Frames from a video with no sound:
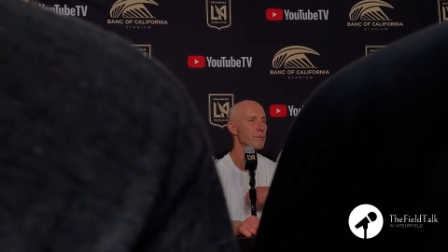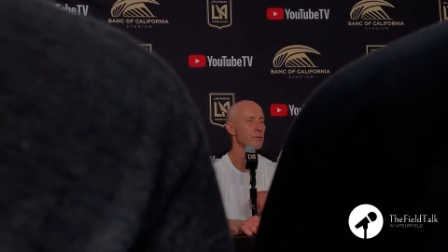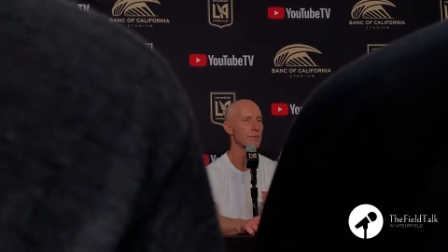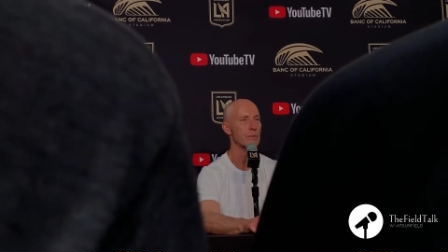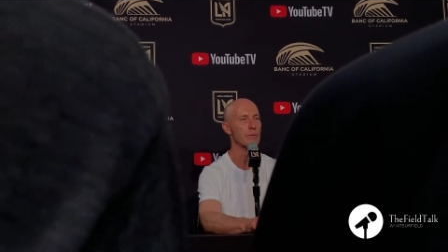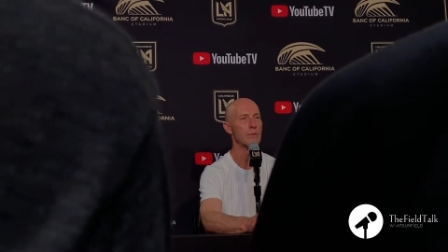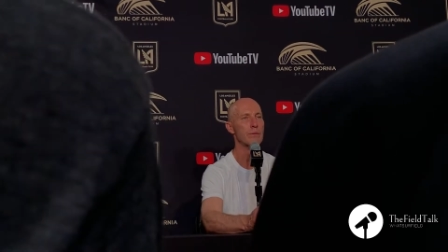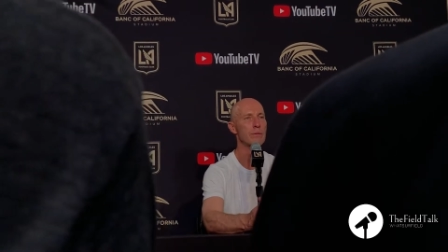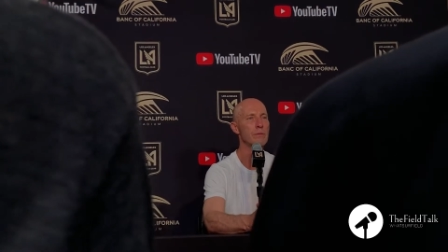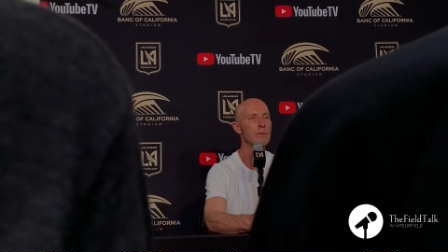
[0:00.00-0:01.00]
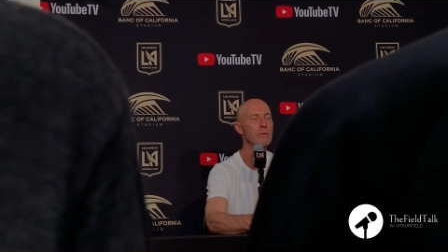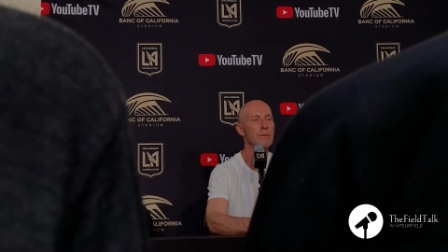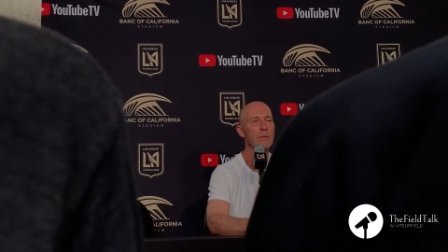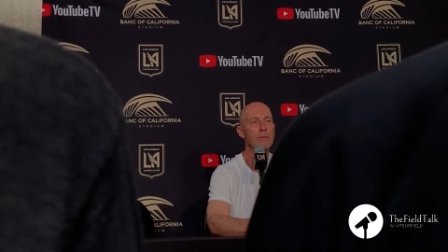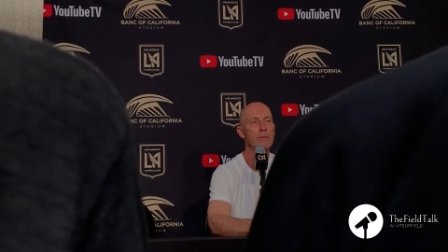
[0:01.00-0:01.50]
have secured the
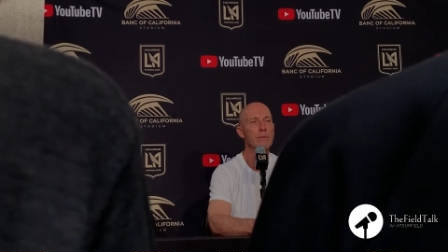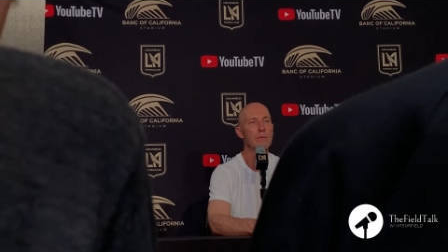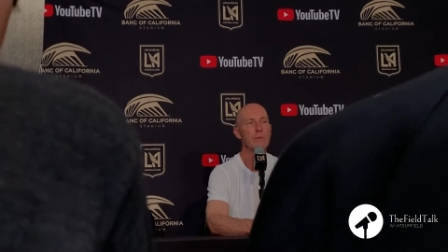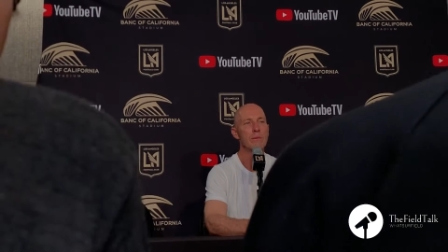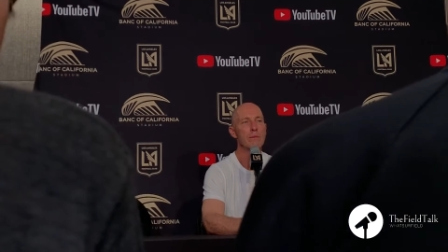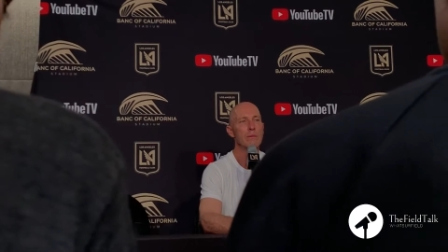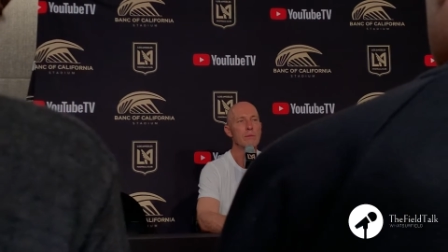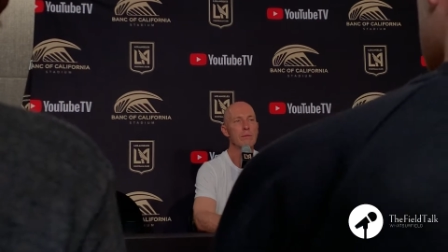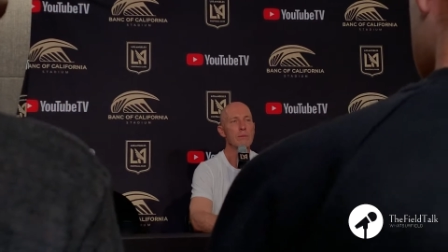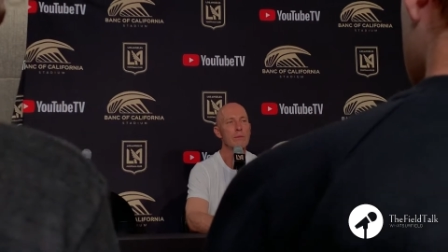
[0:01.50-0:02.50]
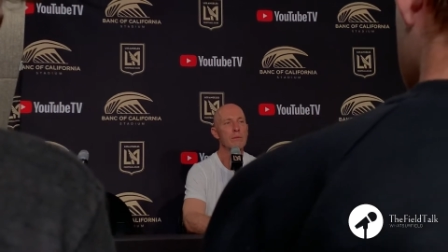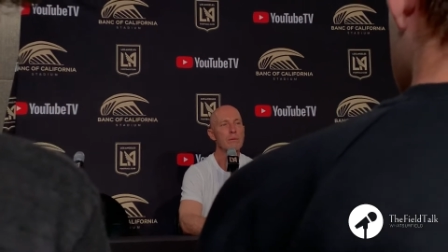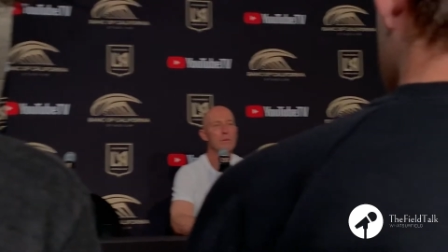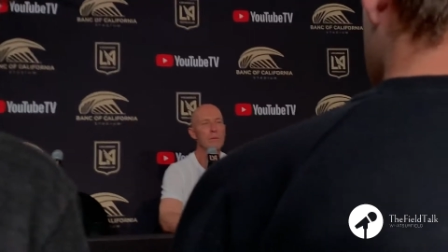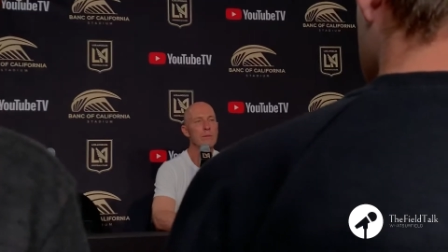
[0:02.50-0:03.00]
shield in
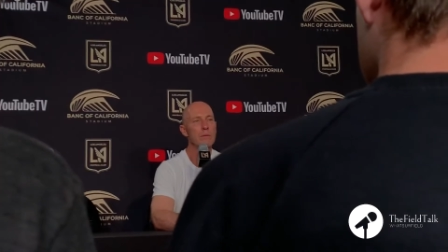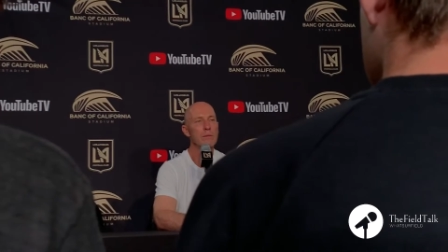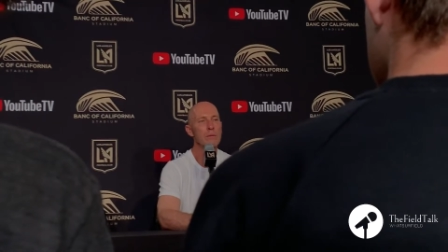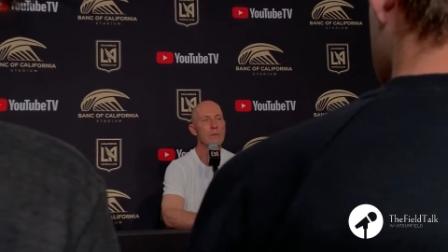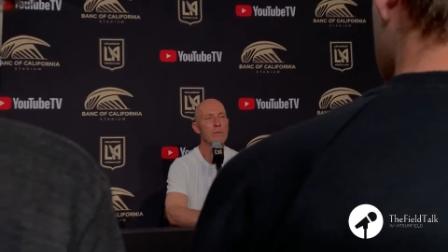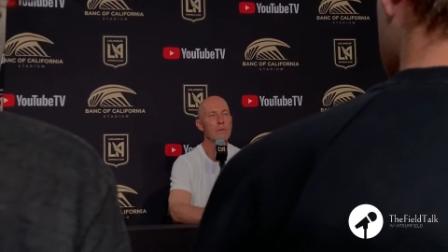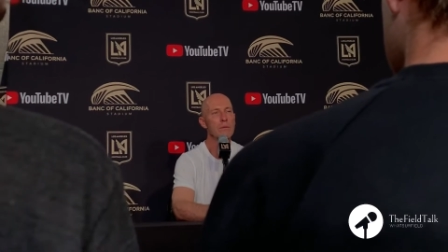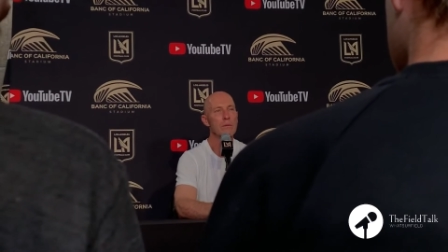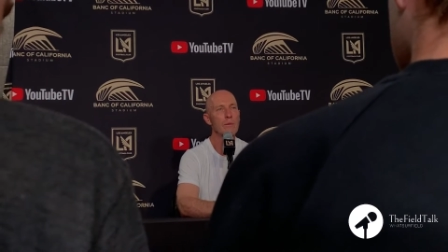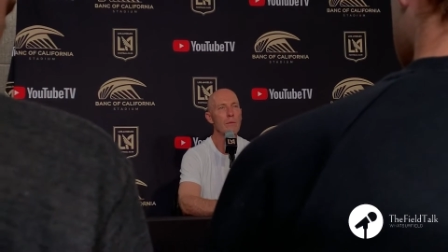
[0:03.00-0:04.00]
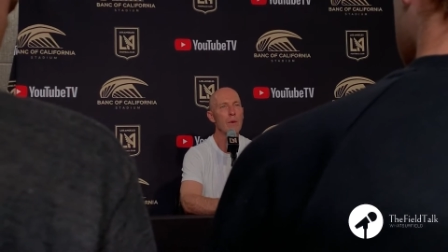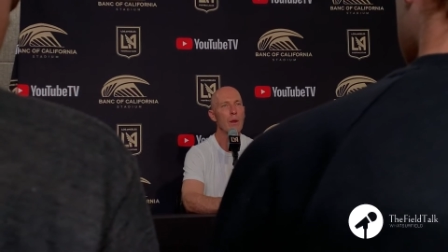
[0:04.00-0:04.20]
the last two matches or whatever?